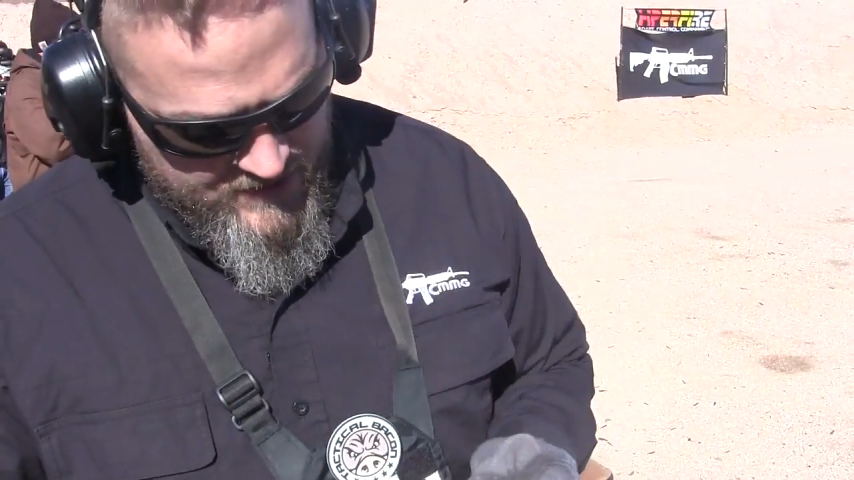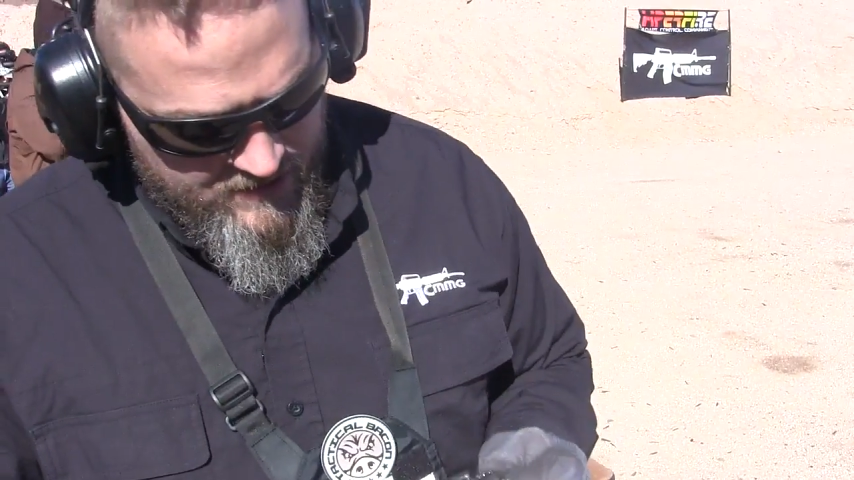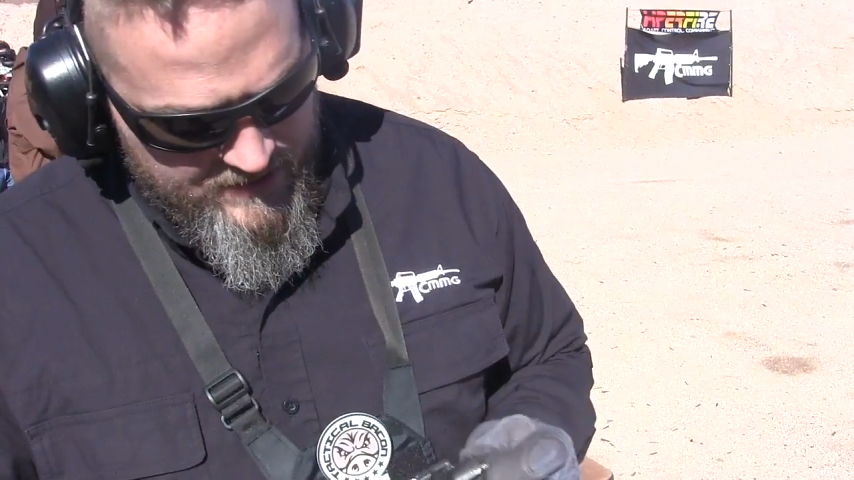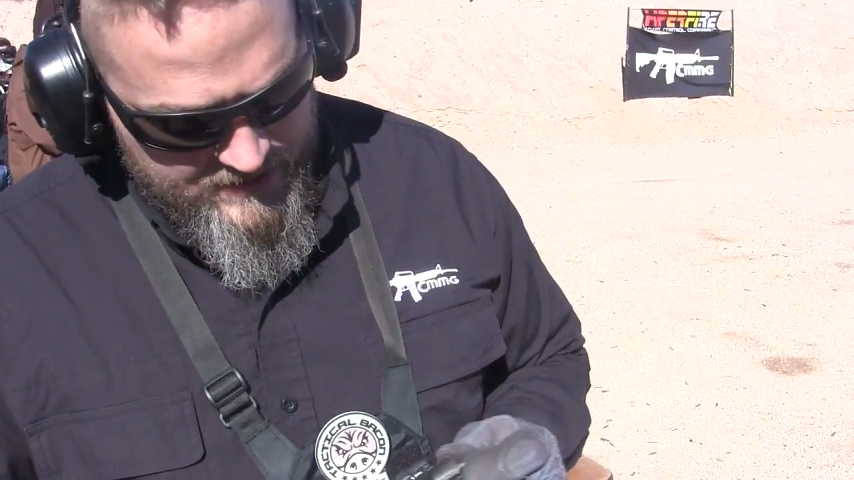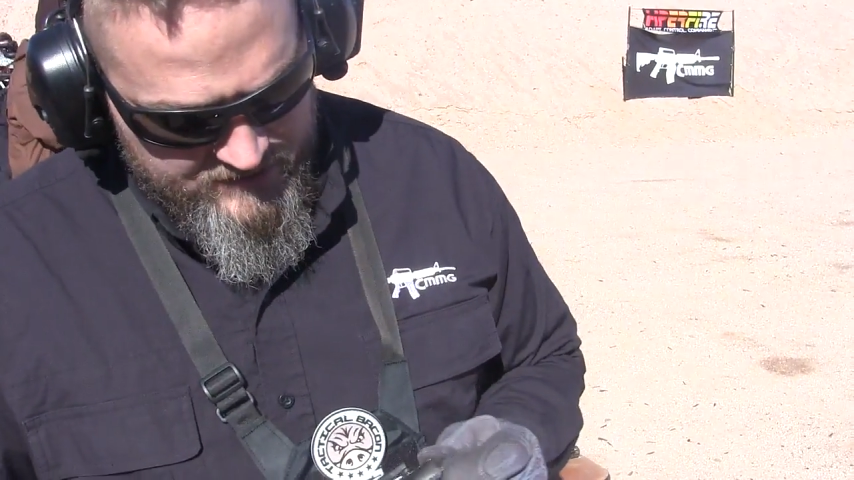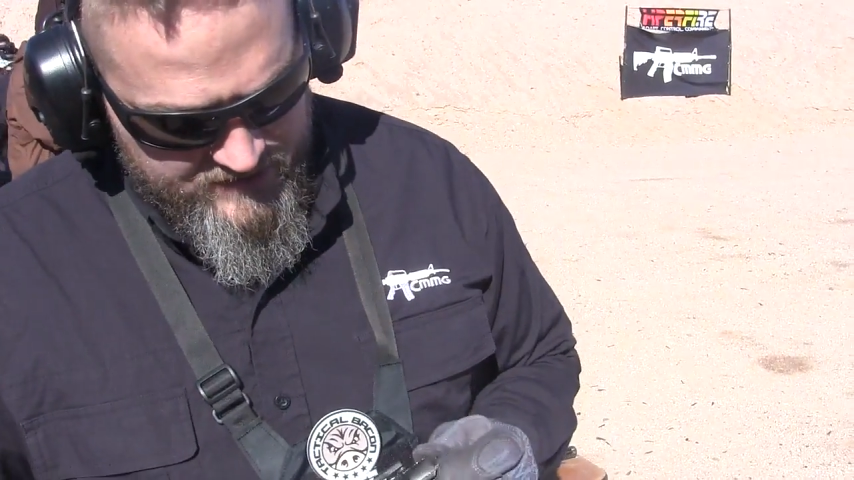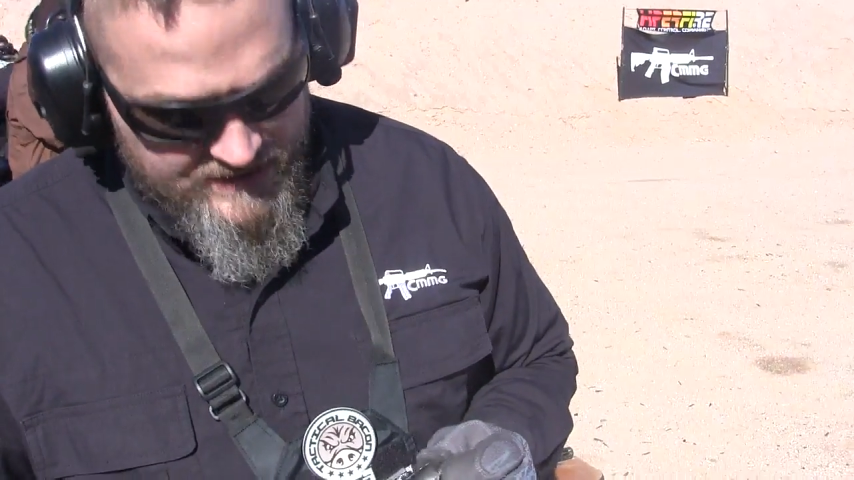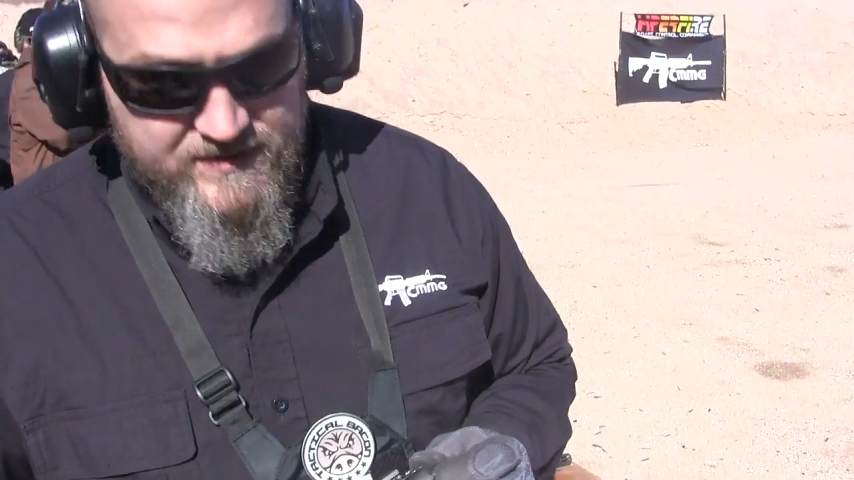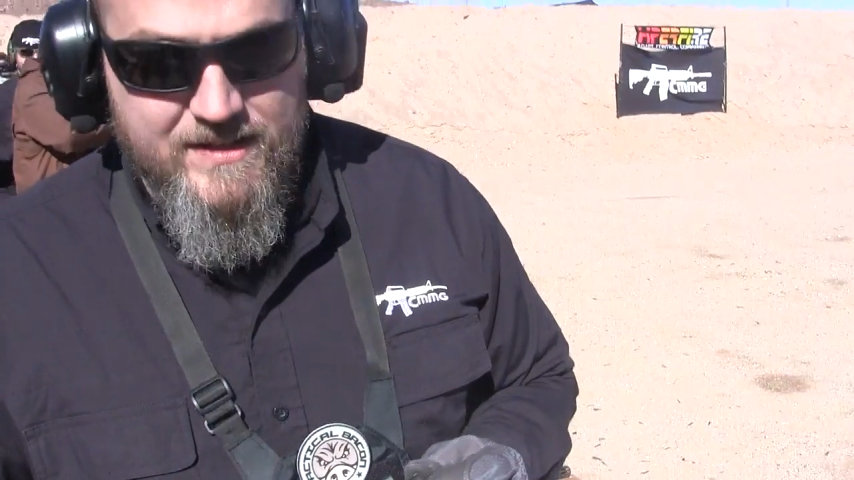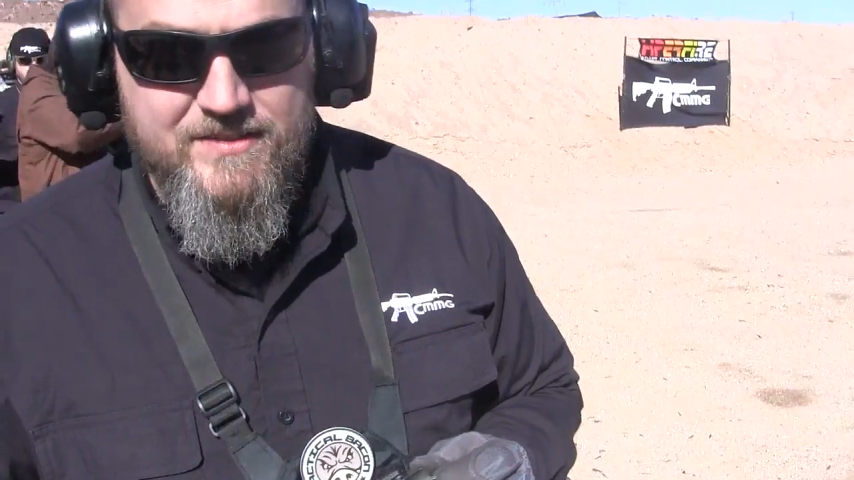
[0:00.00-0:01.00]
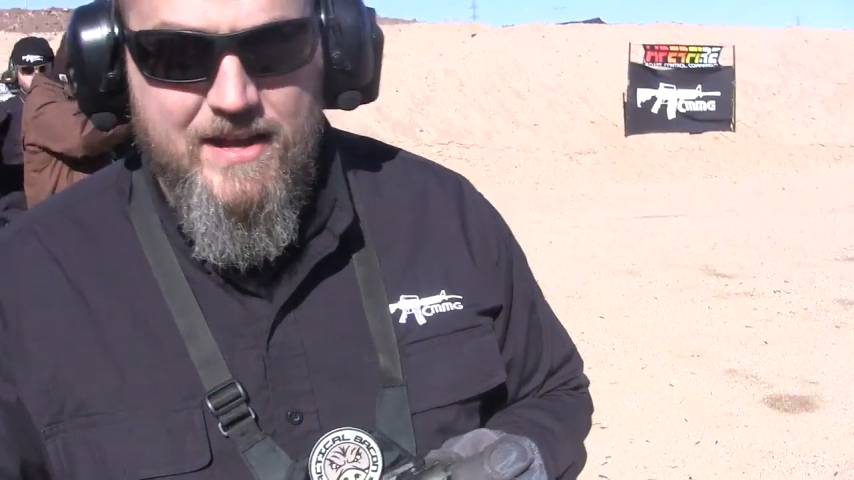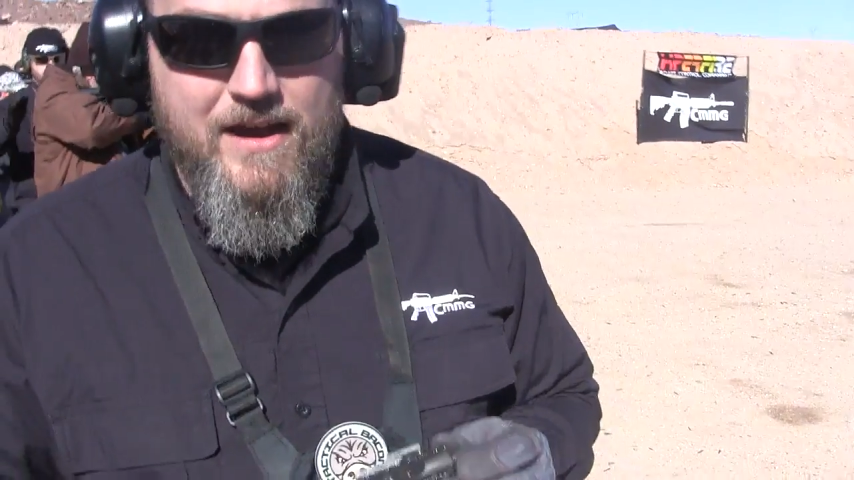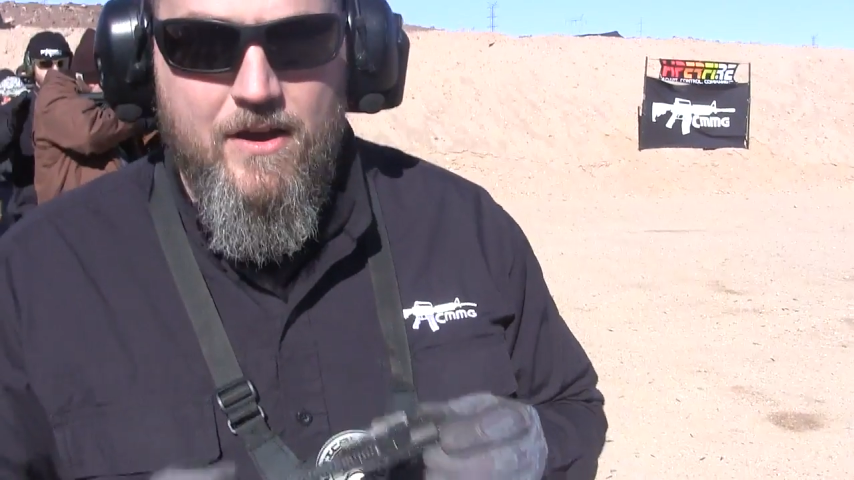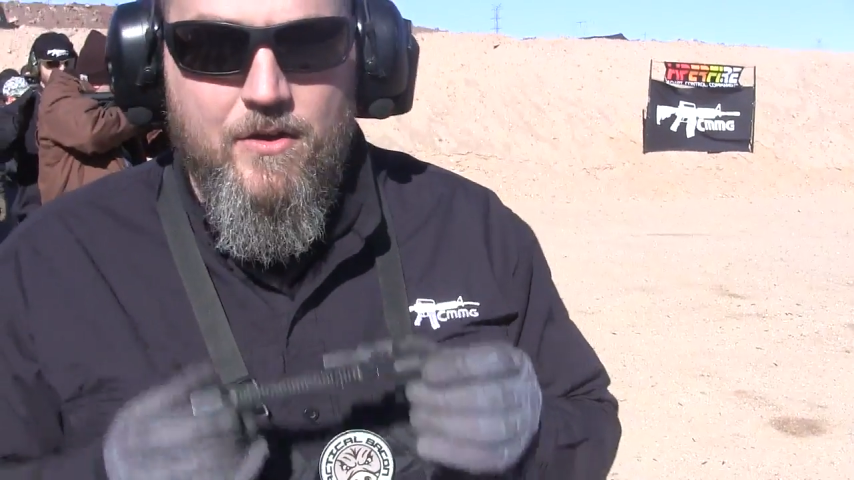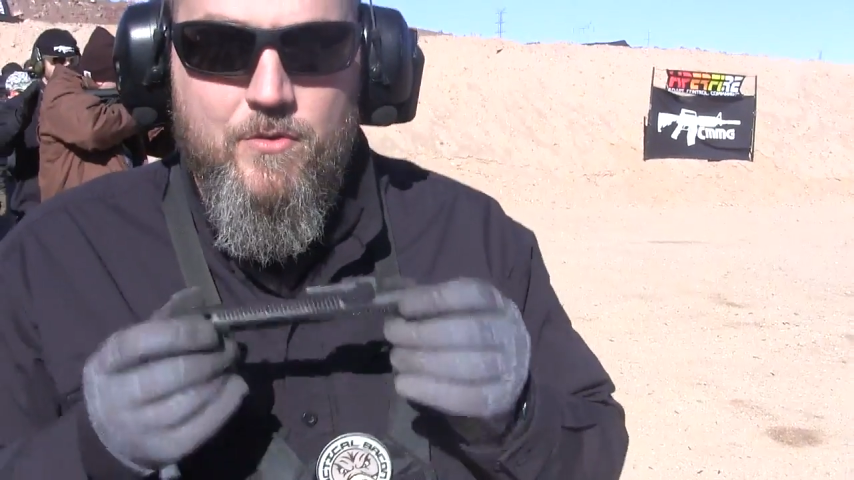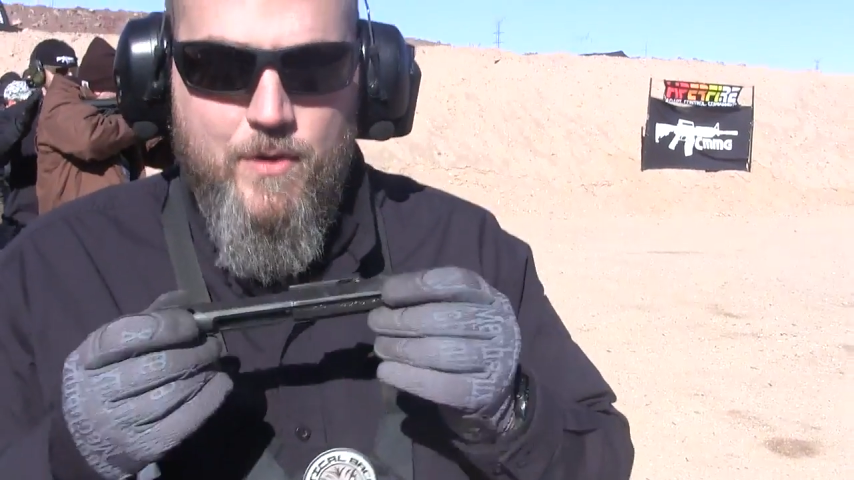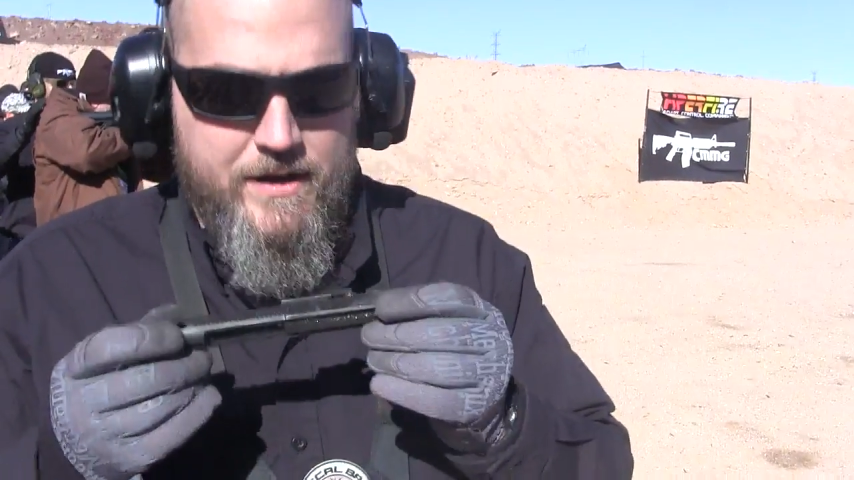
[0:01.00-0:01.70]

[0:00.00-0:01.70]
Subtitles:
here is this is our